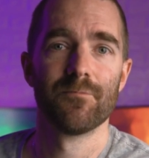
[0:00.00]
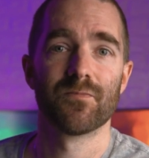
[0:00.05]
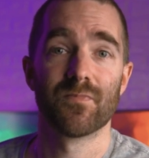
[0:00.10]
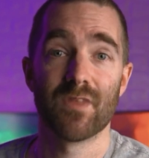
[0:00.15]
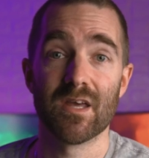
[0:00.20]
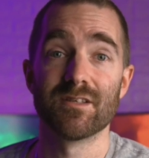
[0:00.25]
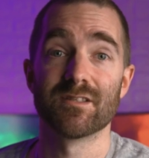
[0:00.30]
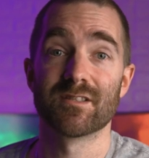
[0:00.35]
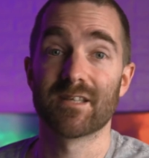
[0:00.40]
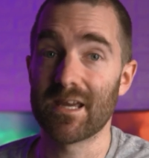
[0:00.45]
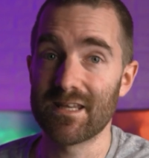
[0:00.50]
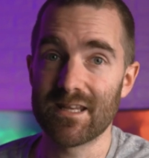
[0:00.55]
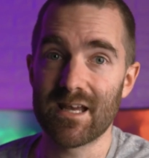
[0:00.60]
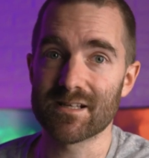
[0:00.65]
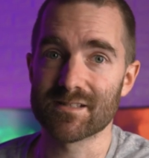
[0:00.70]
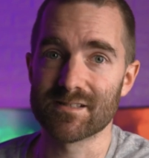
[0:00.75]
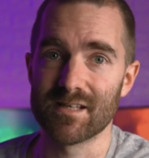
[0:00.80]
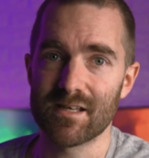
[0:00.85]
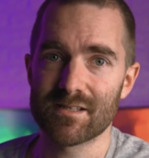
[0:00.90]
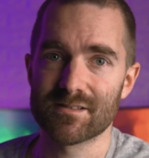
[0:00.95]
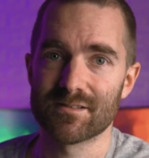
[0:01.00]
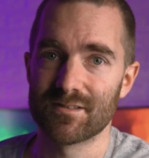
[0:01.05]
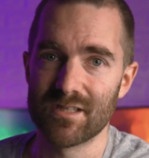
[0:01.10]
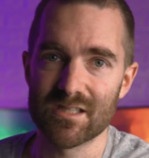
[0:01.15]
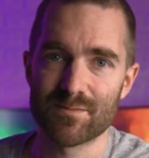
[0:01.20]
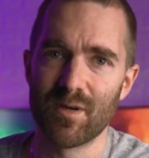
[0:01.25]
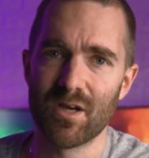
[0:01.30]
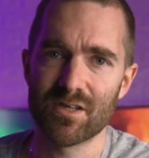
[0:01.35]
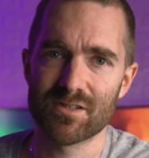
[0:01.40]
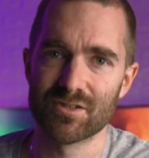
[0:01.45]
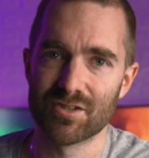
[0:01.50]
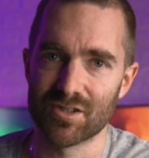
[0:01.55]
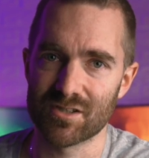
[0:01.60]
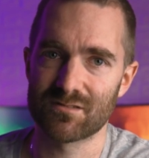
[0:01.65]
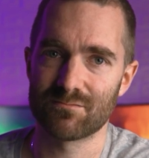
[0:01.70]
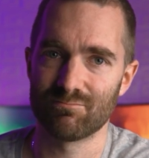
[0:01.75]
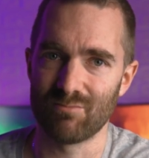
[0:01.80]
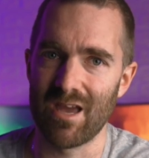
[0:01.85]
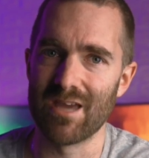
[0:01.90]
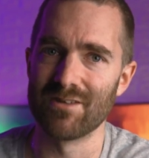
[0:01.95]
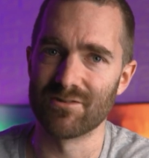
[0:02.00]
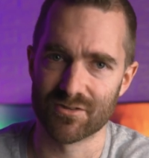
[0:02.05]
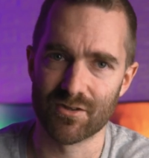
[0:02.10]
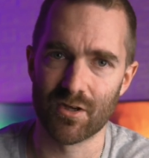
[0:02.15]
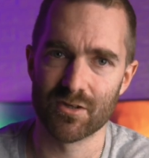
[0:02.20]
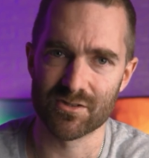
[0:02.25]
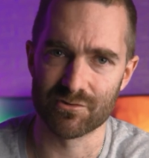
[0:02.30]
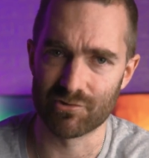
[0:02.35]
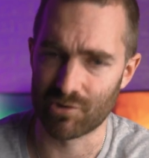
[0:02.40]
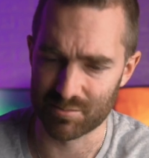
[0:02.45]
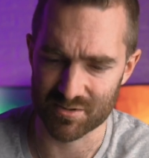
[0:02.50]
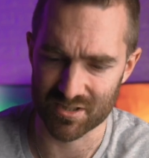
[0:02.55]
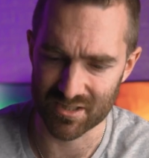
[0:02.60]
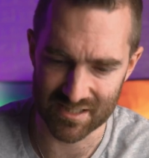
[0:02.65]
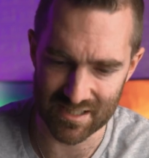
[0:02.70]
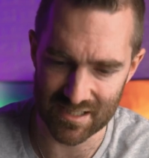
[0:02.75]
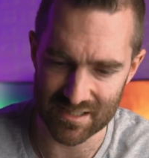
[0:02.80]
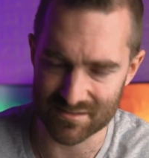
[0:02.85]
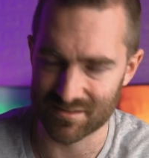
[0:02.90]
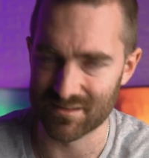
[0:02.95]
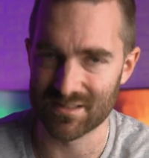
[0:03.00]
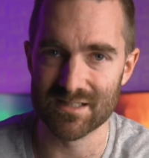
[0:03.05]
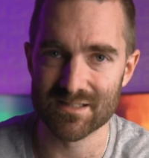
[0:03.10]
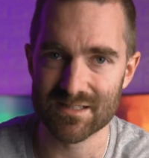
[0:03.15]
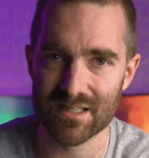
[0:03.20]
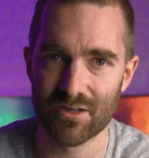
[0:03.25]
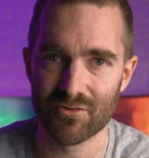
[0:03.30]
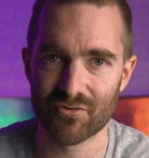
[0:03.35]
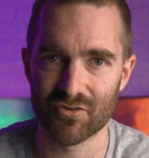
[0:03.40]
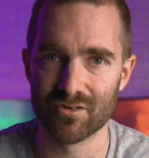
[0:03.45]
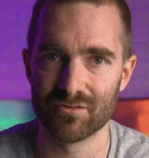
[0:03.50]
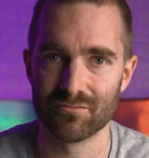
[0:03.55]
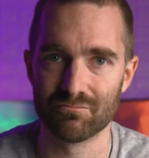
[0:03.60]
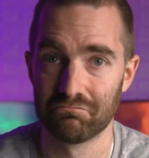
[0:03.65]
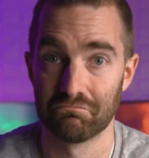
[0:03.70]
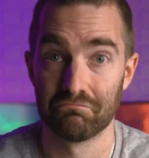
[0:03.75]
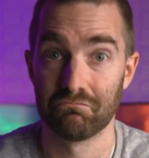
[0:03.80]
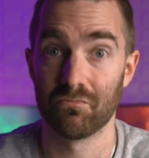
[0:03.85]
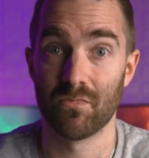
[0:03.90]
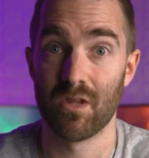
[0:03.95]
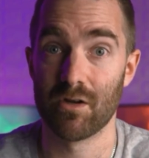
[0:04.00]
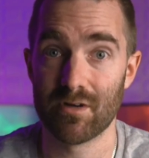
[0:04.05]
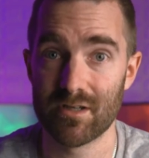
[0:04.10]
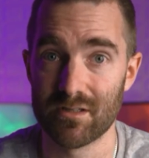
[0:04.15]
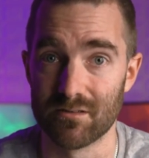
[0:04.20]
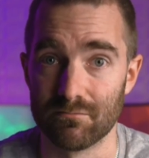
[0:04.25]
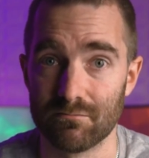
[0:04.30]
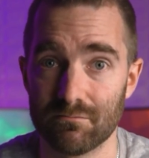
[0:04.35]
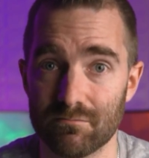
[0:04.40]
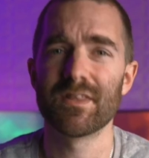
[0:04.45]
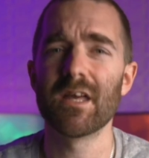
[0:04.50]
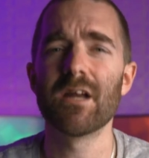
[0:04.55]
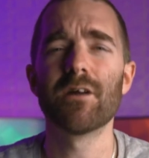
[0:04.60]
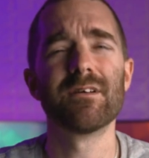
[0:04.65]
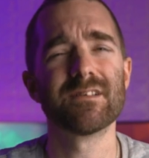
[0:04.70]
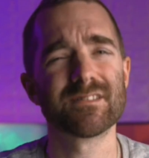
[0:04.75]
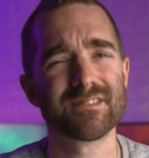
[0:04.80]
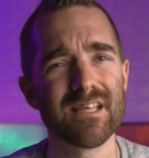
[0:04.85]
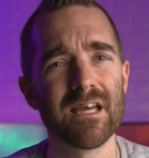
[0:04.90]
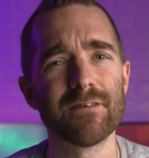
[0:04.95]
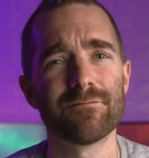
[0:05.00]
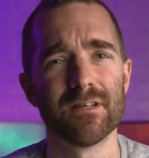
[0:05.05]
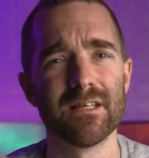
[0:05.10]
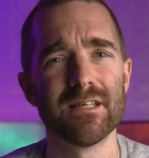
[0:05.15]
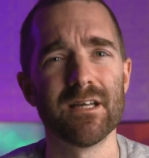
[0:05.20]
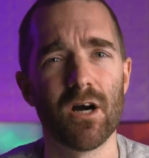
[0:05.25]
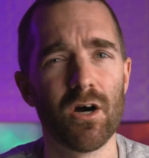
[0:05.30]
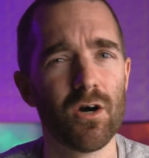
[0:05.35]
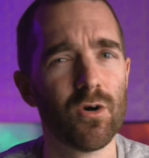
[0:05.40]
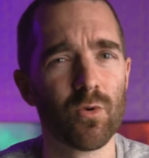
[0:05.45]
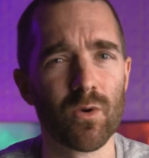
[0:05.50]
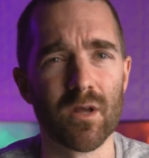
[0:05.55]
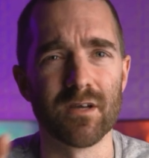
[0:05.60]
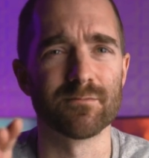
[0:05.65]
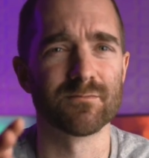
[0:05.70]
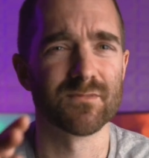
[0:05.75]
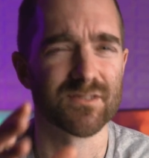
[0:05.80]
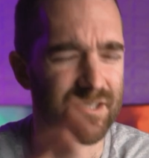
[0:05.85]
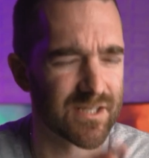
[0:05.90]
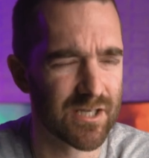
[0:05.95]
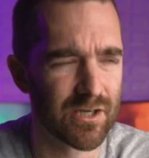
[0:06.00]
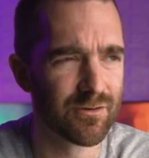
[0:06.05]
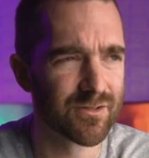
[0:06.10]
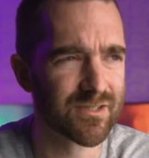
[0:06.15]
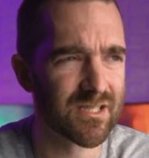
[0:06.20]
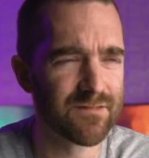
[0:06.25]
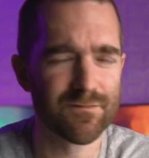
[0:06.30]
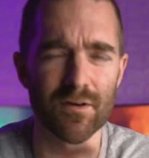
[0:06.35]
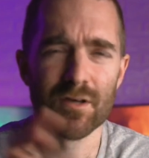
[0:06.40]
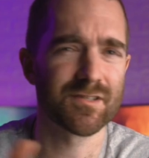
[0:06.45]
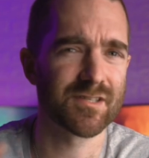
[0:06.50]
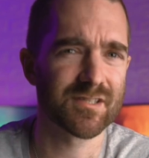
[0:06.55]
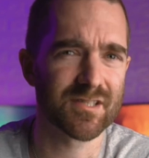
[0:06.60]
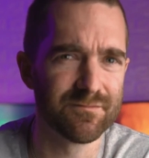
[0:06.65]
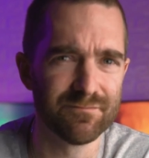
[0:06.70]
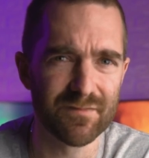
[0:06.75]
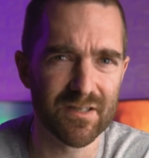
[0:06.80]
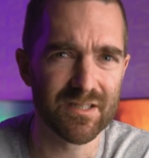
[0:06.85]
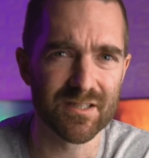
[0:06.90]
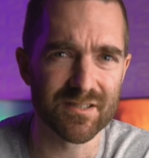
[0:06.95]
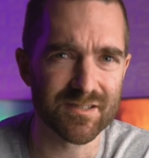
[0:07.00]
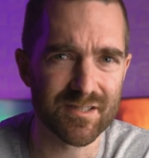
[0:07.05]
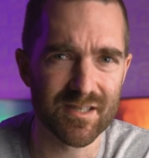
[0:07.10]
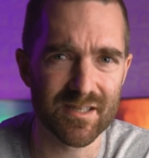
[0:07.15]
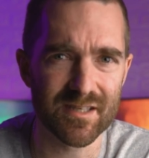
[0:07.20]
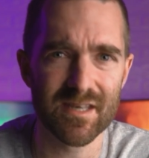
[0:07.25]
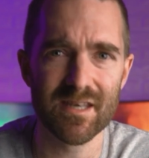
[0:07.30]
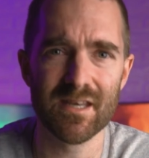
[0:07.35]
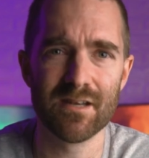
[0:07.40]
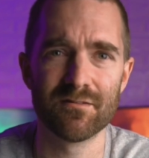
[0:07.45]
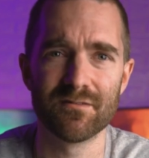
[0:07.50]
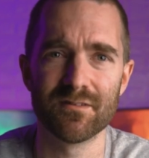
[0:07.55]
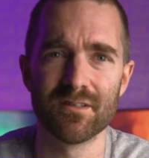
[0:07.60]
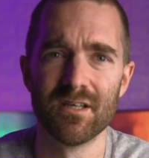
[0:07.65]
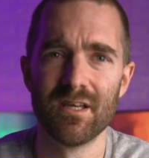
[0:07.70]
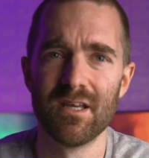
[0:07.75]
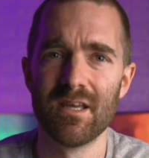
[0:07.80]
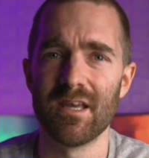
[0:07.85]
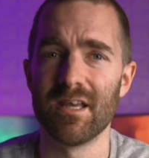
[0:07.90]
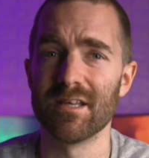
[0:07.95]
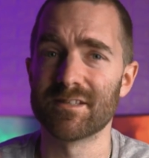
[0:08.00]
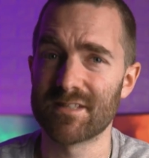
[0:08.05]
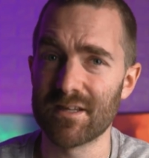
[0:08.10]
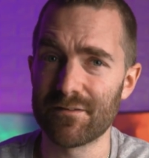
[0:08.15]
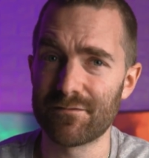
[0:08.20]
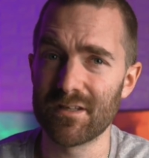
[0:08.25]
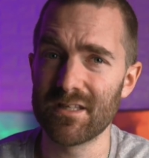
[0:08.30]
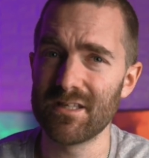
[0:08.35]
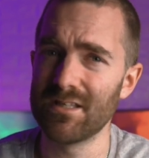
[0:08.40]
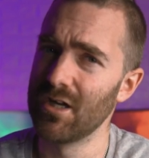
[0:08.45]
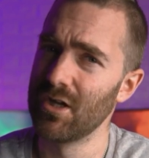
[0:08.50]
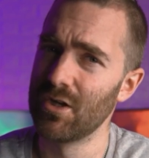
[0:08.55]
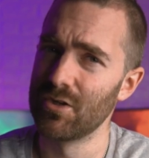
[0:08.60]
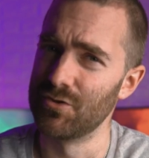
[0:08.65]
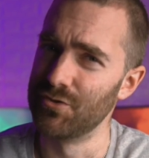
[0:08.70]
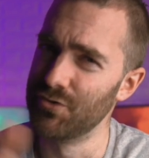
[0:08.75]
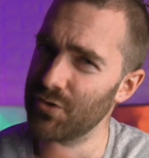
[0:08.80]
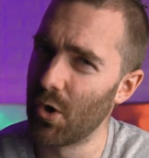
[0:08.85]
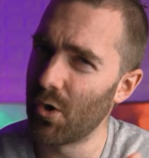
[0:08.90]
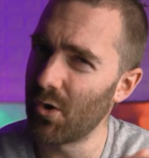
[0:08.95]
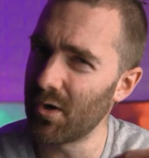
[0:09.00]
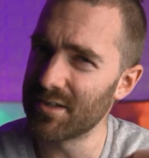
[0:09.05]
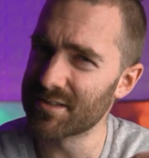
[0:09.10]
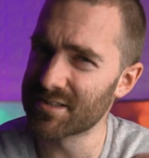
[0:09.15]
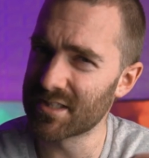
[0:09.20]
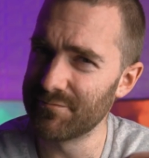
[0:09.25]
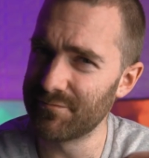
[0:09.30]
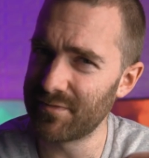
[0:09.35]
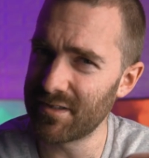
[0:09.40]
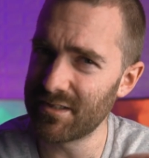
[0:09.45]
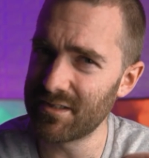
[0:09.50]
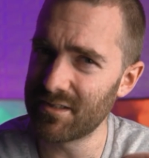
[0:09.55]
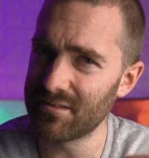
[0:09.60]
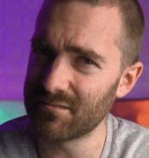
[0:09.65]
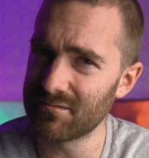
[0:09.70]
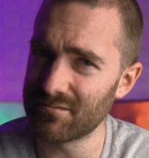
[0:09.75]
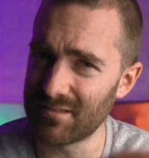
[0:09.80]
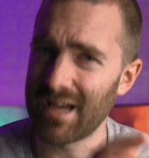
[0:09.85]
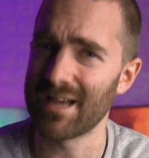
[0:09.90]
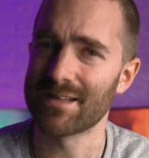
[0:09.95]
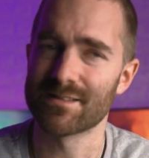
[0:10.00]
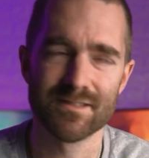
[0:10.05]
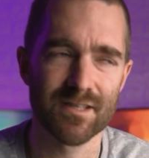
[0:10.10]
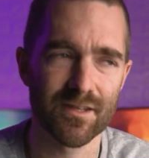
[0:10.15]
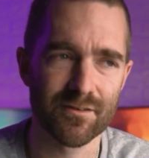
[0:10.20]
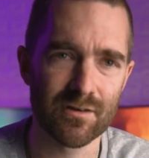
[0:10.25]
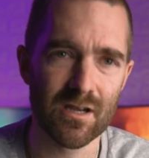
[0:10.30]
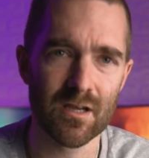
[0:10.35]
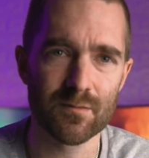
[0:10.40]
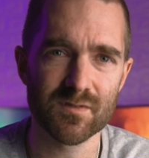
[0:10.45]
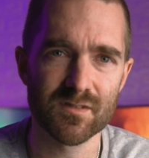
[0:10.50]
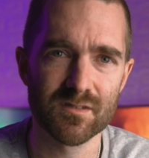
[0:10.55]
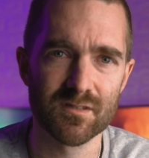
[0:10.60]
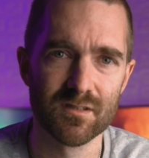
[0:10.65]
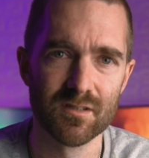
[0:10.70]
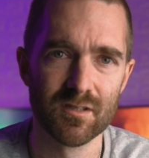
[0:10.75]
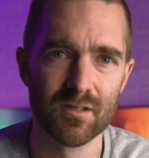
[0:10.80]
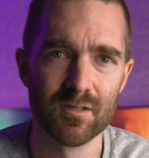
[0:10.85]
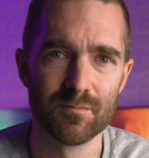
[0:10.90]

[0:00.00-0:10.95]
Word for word: Then to gain access, this person just enter those encryption keys and details and they're in. There is definitely a whole like security versus convenience thing here, and it's definitely not as convenient as the other apps.